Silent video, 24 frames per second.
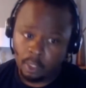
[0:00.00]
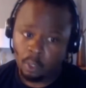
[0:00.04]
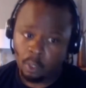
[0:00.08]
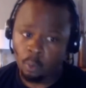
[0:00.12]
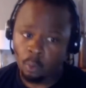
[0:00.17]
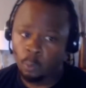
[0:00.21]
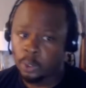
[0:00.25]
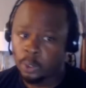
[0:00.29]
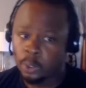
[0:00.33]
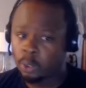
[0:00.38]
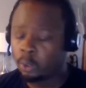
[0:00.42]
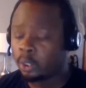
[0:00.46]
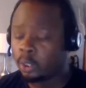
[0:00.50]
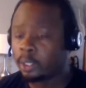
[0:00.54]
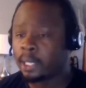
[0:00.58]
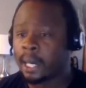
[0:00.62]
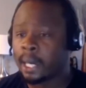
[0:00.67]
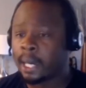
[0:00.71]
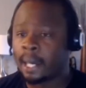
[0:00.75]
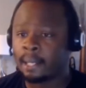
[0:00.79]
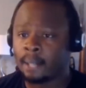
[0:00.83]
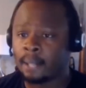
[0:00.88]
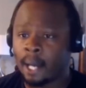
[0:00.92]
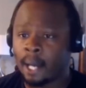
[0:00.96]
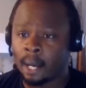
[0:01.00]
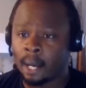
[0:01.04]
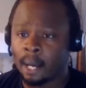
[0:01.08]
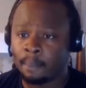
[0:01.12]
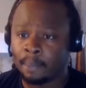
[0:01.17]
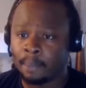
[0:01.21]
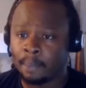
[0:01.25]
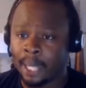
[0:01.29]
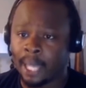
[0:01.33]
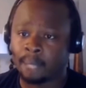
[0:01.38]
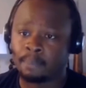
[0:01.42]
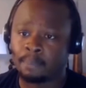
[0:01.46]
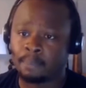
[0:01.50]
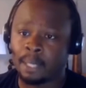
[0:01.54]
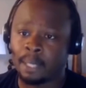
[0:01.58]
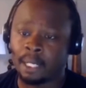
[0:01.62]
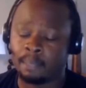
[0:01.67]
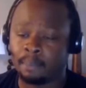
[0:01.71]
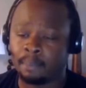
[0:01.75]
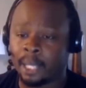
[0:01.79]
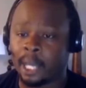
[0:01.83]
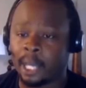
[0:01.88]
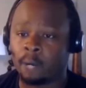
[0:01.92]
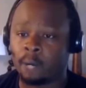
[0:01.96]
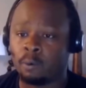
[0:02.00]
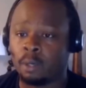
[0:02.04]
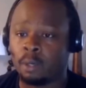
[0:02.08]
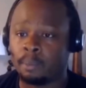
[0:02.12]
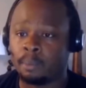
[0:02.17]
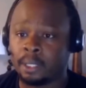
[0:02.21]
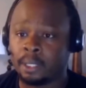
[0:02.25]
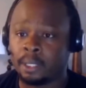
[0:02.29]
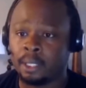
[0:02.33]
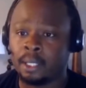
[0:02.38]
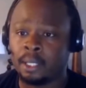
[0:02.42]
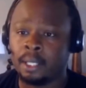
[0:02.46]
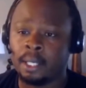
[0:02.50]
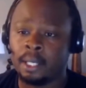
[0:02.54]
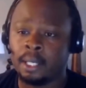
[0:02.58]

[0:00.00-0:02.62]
when you look at Black men and Black women,